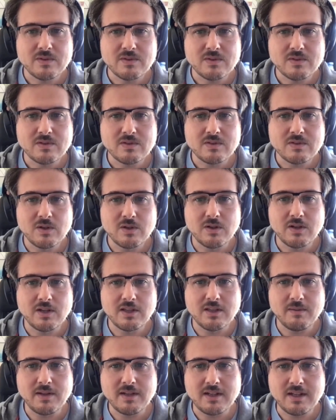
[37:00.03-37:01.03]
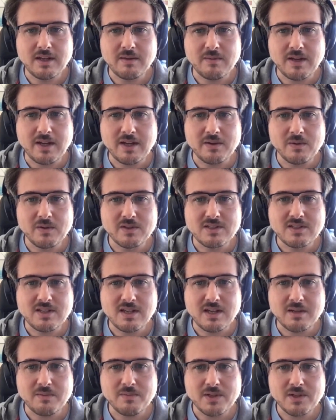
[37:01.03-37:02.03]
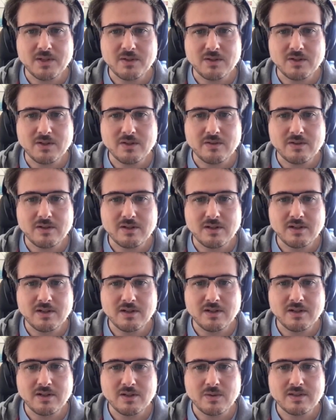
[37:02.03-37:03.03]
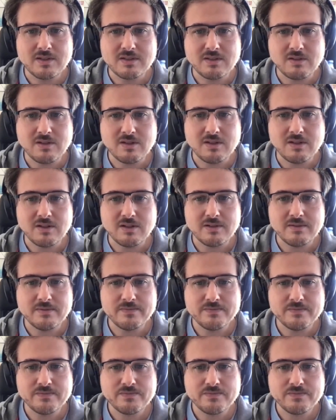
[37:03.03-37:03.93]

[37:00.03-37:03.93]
So in the meantime, I will jump into another question here.